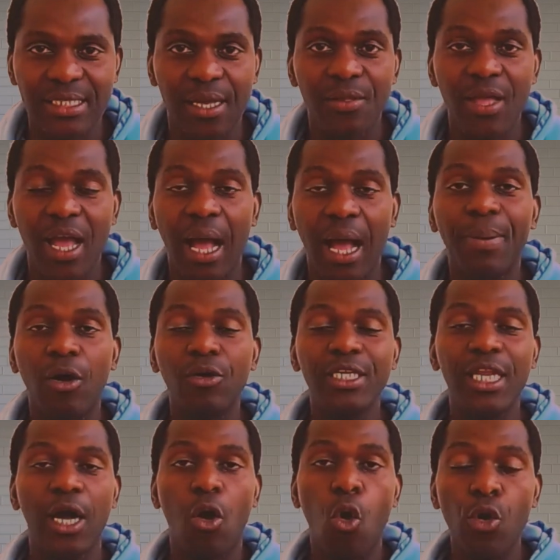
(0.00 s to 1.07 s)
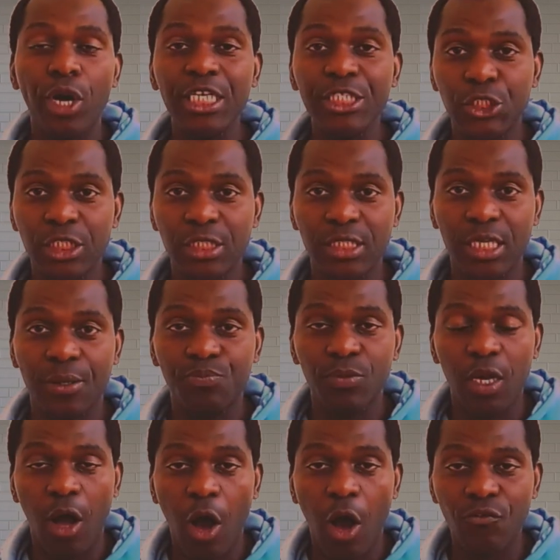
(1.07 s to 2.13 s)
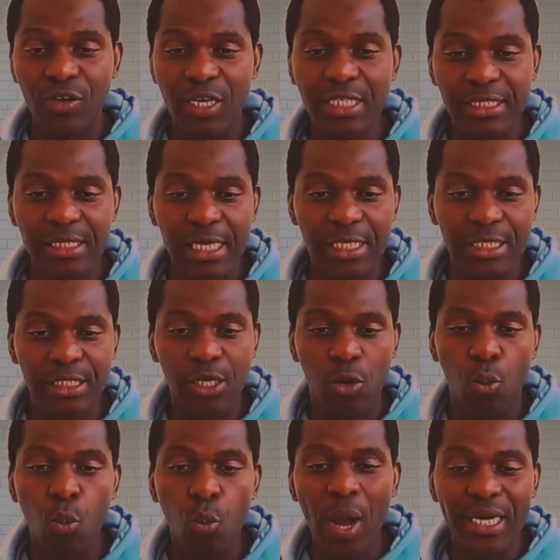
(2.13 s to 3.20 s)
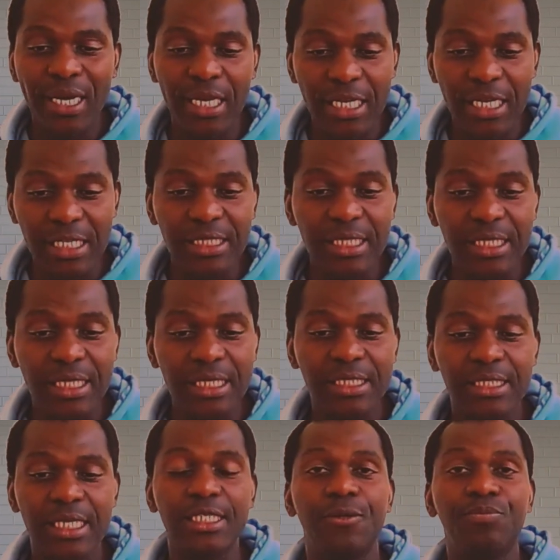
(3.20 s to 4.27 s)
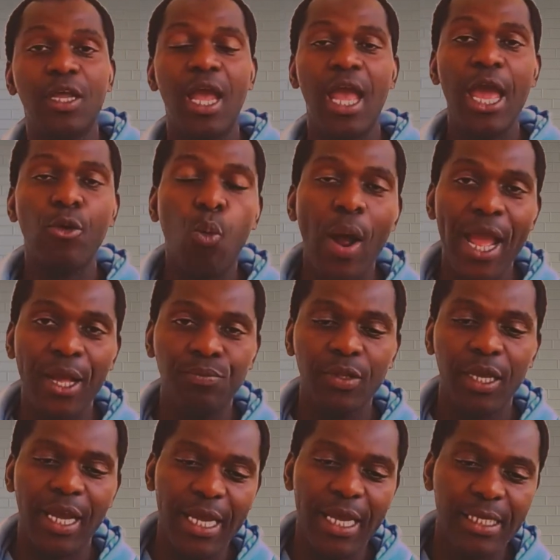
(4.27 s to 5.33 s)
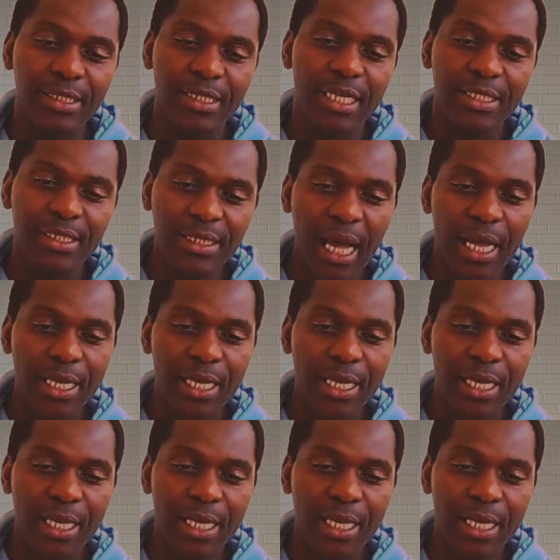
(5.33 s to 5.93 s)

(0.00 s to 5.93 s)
about the origins of Christianity. What is Christianity and where it started?